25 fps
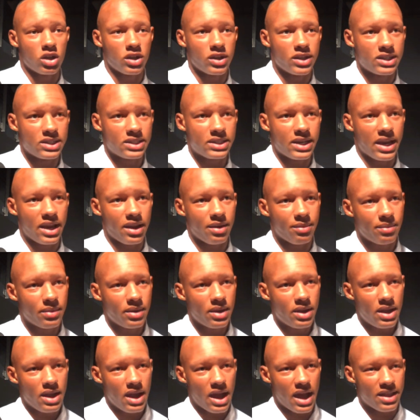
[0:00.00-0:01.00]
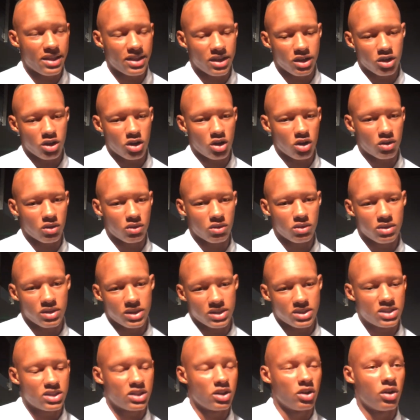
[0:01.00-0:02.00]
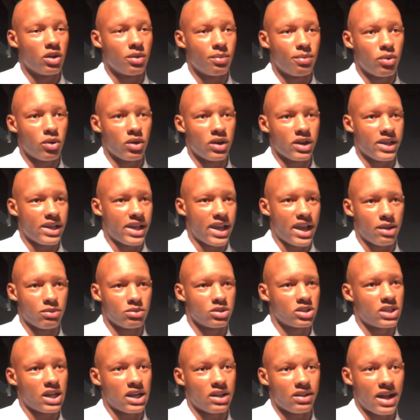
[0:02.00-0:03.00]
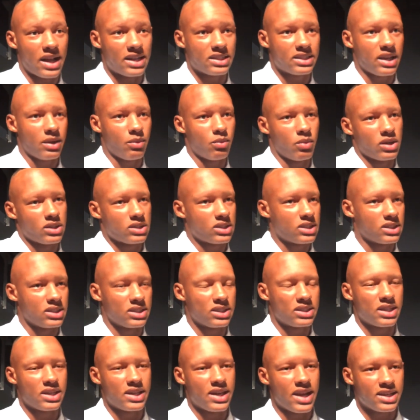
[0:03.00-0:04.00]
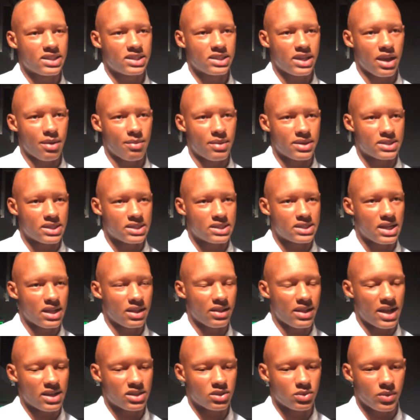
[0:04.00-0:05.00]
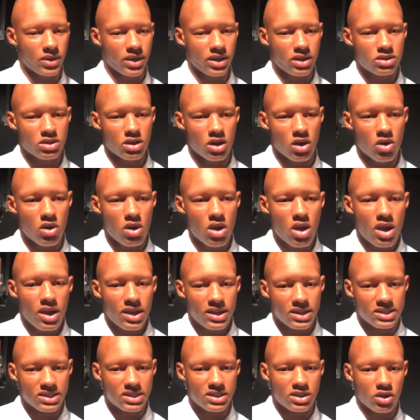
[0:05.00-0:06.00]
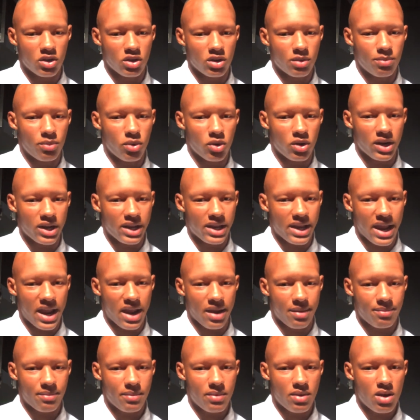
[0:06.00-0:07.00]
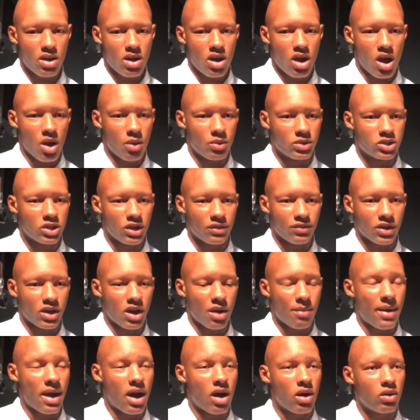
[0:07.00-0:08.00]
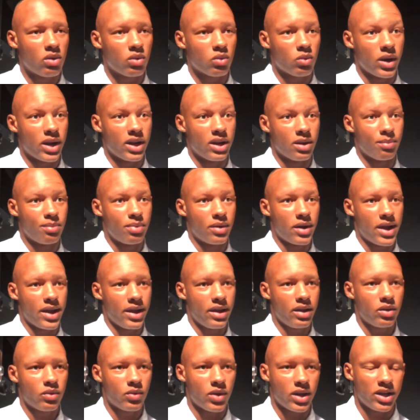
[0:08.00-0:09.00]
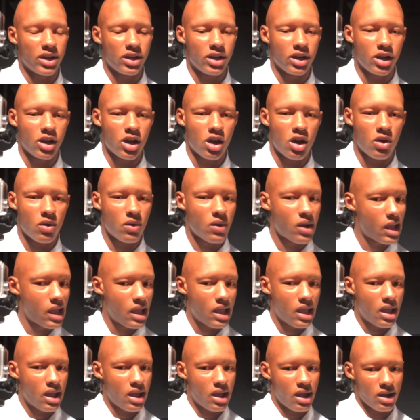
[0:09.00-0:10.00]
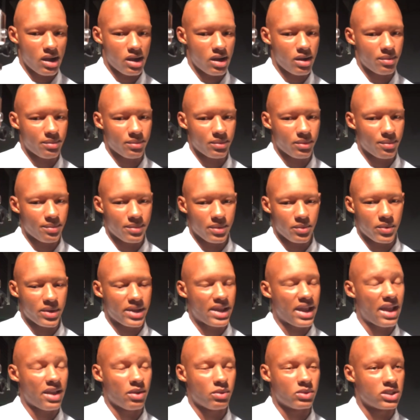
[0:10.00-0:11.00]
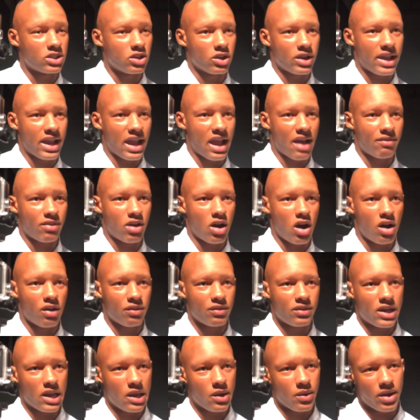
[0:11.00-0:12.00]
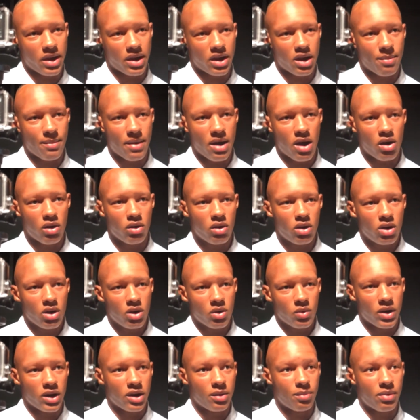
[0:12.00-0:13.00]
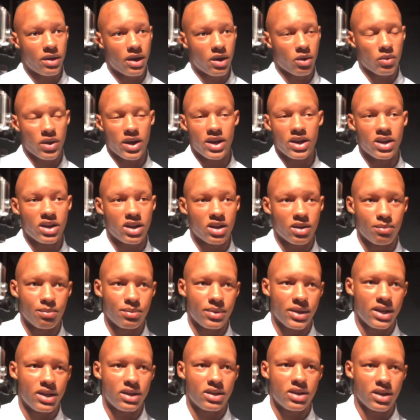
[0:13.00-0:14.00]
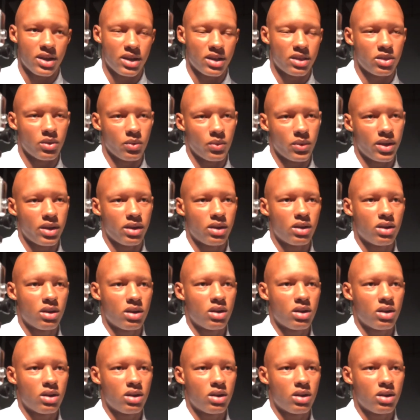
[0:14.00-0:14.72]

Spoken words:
on this game. I think, you know, this is still an important game, just like last game was, because it's the next game, as I said last week. So this is still an important game. We still have to come out ready to play, ready to go. We still can't have an off day. We got to come out ready to play and ready to compete to get the win.